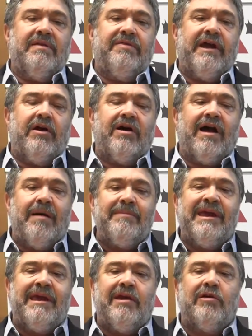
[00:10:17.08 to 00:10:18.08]
They're
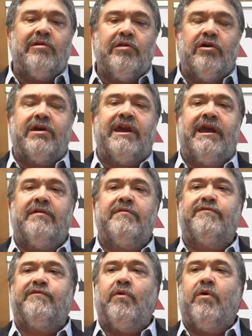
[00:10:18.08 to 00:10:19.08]
coming here
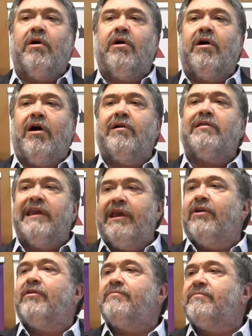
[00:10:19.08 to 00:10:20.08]
looking for our
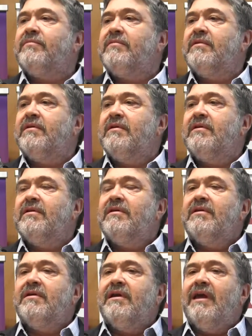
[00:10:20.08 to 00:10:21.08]
leader.
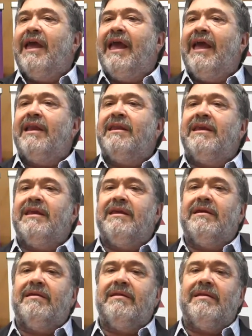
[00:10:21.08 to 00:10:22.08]
And
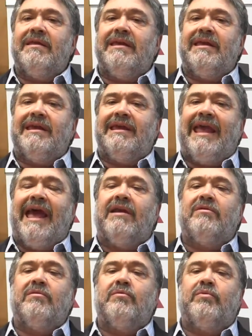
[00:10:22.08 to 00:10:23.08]

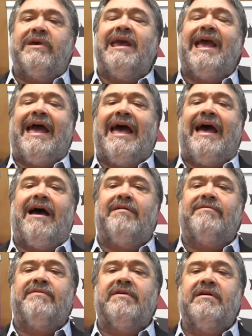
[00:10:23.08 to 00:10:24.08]
yet we
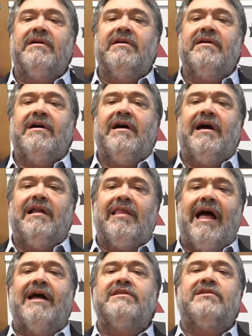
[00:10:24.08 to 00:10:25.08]
have a
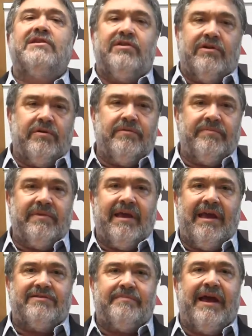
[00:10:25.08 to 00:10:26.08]
lot to do,
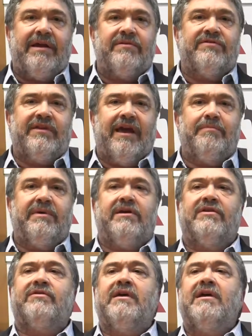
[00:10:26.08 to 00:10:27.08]
as Michael said,
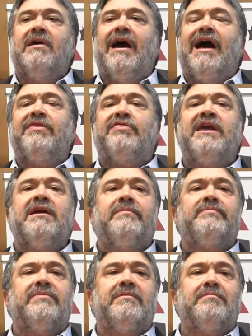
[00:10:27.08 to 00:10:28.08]
because I think
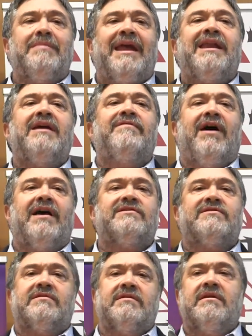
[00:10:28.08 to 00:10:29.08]
many of
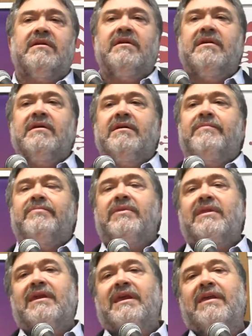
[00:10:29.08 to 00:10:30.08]
us
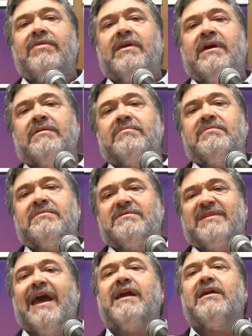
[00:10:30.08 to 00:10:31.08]
in the
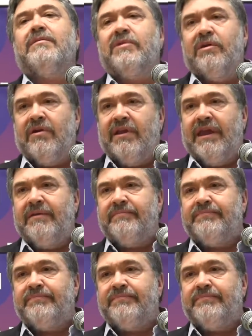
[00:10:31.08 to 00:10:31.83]
tech community